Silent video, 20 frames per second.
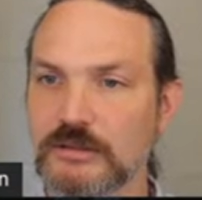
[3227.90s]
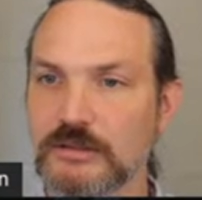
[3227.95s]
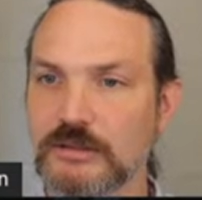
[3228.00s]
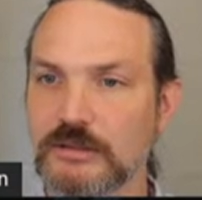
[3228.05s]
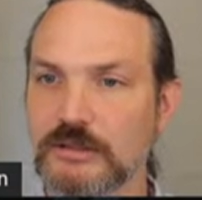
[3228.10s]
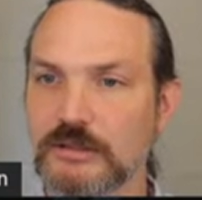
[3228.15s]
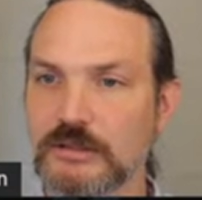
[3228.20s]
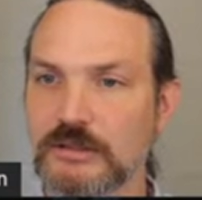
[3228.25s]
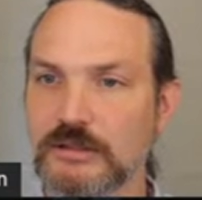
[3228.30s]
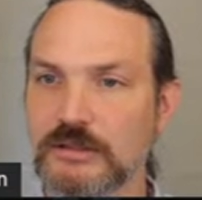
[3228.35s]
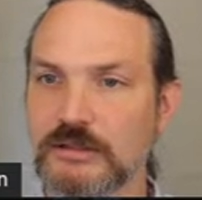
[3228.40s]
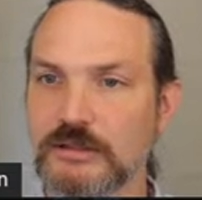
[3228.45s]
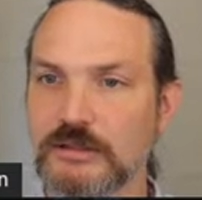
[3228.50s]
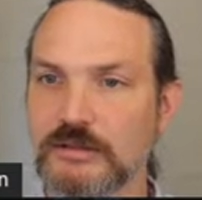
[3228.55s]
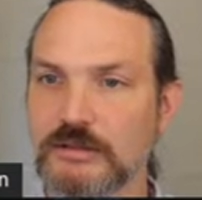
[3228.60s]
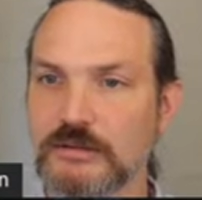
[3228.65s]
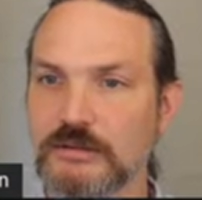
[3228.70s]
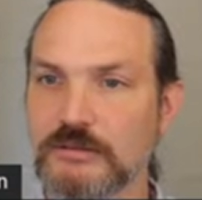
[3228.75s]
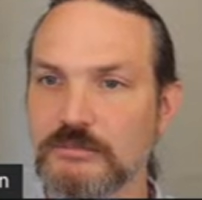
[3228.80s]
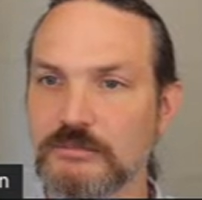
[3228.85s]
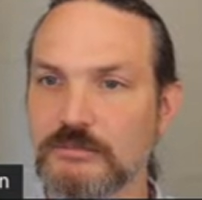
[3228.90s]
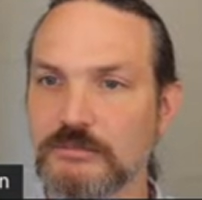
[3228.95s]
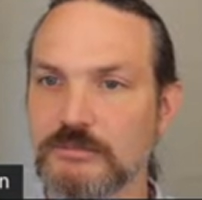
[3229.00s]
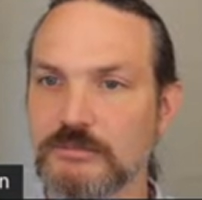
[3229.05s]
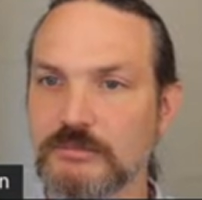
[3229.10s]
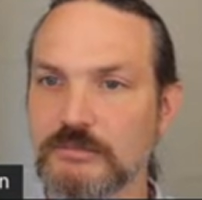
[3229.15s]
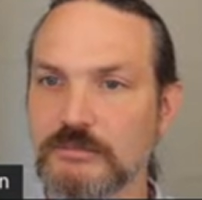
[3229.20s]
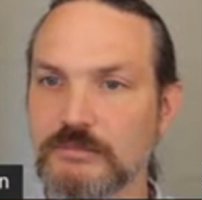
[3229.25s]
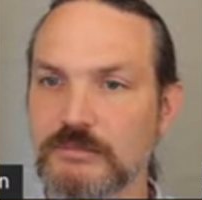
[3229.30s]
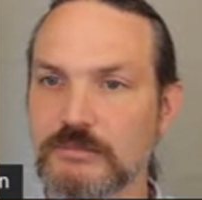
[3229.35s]
Um,
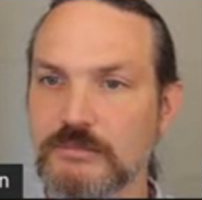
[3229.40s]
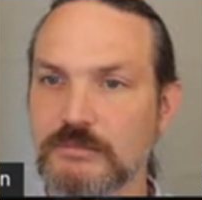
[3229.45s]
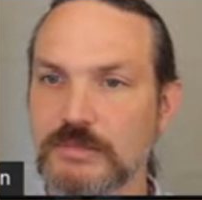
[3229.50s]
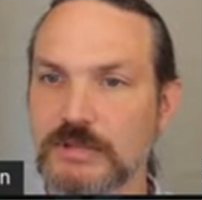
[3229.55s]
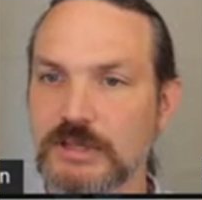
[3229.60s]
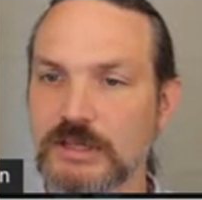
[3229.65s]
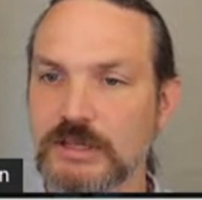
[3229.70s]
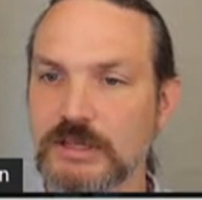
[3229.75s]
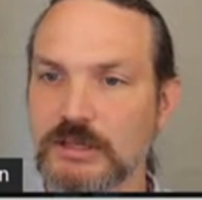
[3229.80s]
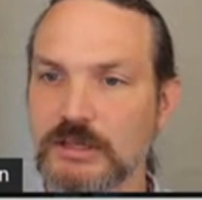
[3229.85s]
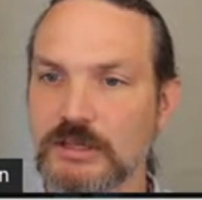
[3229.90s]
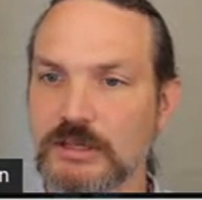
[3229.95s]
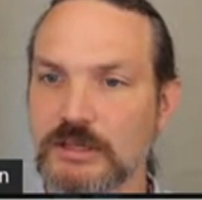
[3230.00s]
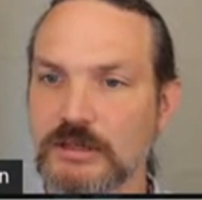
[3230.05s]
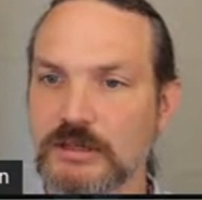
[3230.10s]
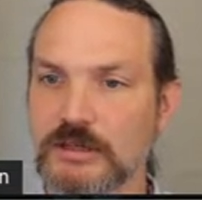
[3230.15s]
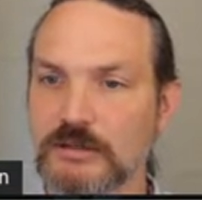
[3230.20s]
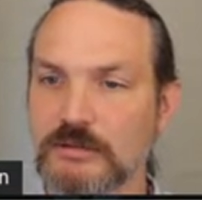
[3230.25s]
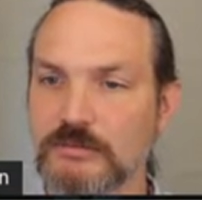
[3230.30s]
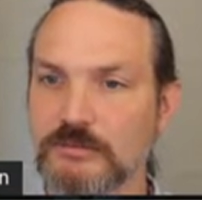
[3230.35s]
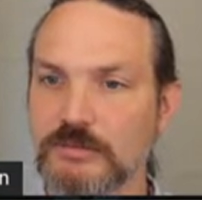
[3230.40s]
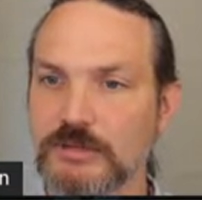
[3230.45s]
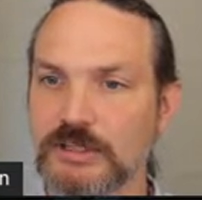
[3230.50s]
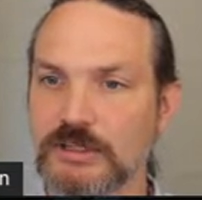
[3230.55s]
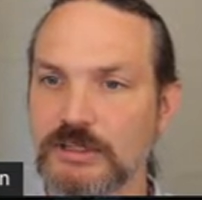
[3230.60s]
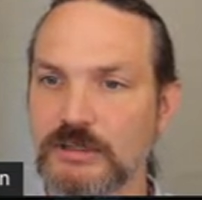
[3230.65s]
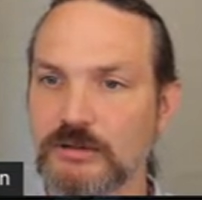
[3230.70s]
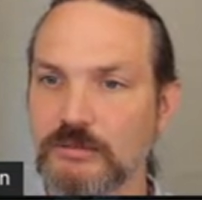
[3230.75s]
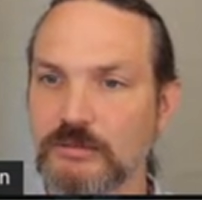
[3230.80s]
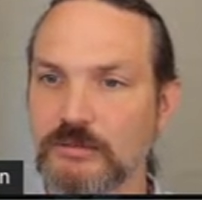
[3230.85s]

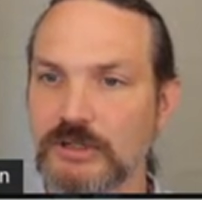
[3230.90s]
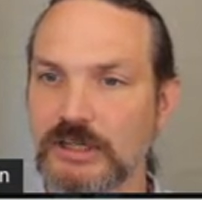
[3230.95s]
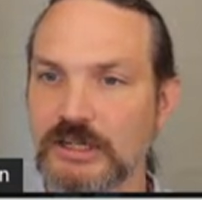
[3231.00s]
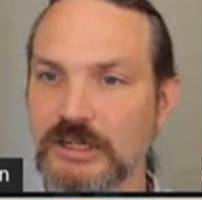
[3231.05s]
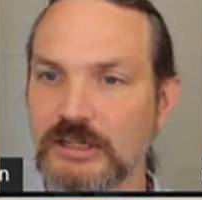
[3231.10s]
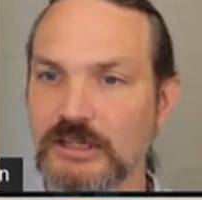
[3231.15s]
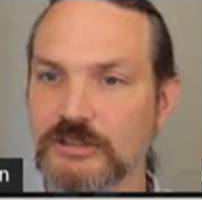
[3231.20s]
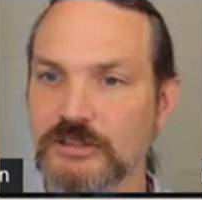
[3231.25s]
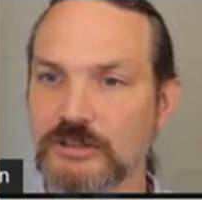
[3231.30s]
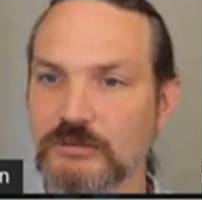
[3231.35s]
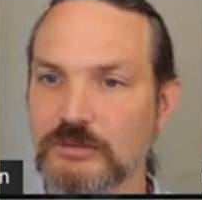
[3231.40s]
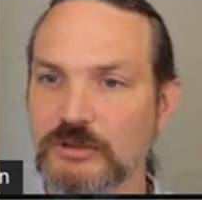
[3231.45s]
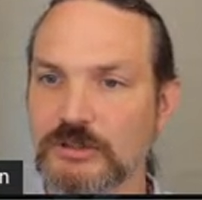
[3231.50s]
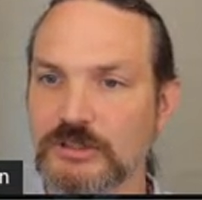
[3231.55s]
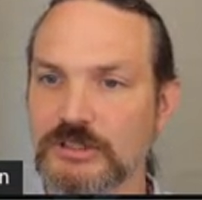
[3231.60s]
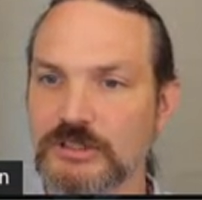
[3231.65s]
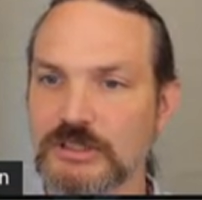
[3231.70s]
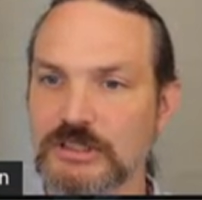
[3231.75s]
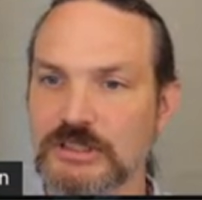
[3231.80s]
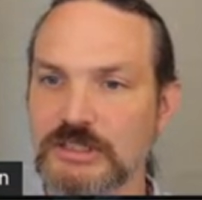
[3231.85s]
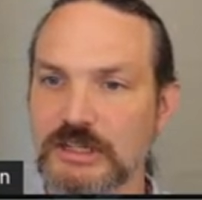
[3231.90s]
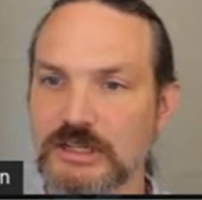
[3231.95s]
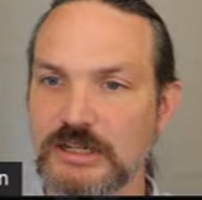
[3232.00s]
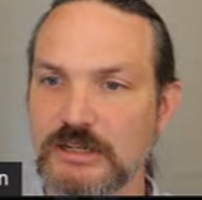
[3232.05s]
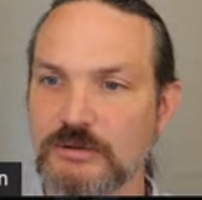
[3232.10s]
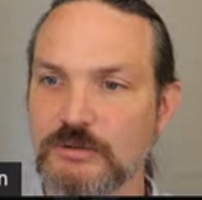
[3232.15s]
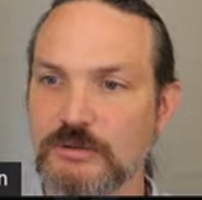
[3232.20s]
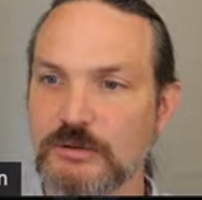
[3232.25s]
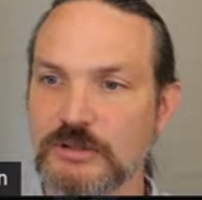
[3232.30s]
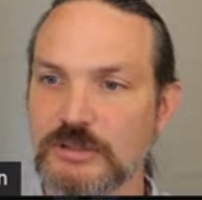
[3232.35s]
but no one actually wants to
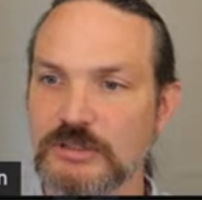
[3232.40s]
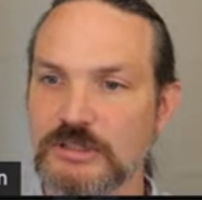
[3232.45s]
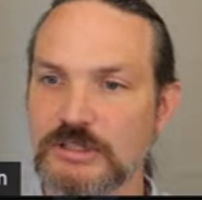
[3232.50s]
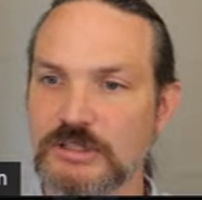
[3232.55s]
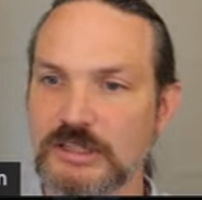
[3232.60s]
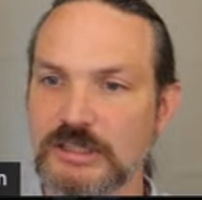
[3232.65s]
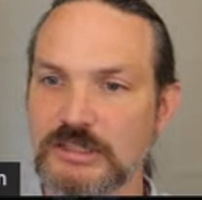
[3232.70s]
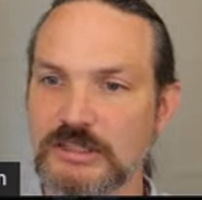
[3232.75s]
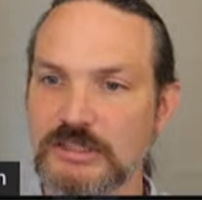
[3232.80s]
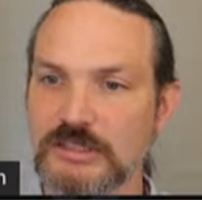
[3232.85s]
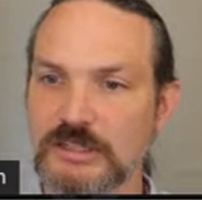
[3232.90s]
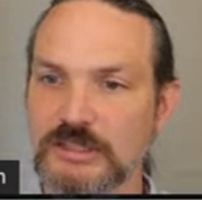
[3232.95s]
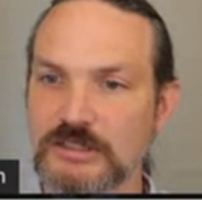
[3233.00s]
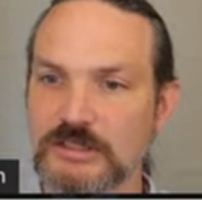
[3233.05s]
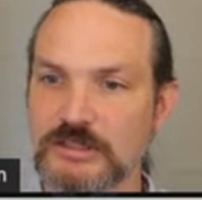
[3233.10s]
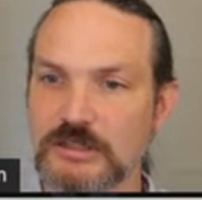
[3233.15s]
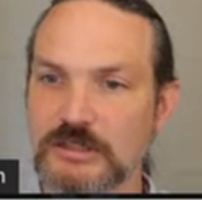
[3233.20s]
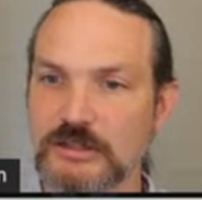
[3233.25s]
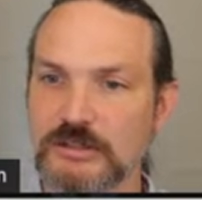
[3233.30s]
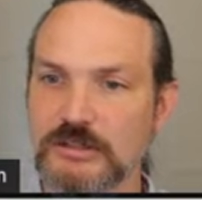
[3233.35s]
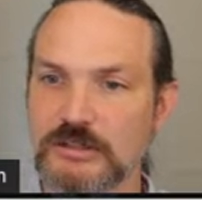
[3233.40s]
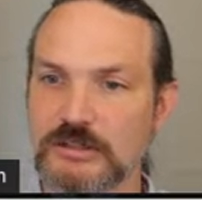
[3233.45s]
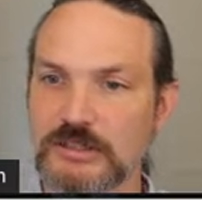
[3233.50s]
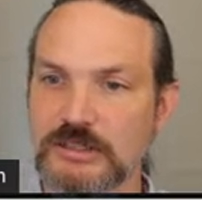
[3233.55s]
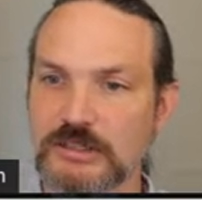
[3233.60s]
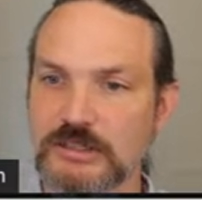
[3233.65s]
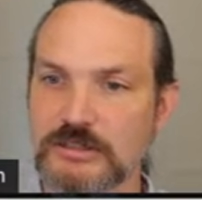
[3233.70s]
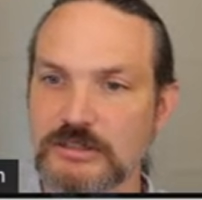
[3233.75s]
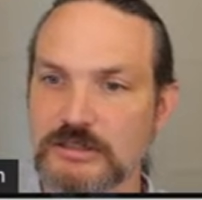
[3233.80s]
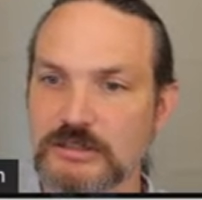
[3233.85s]
say where these things get stuck on
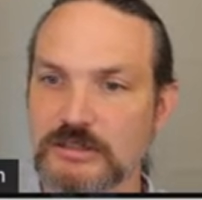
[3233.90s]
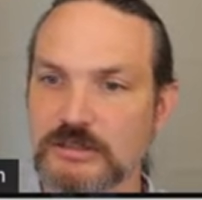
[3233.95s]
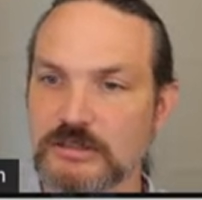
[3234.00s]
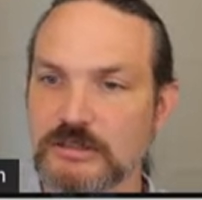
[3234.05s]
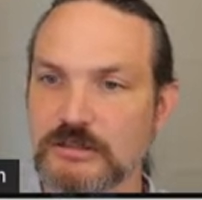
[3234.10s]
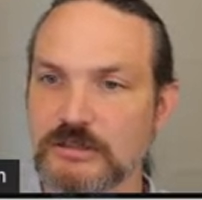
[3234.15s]
disk.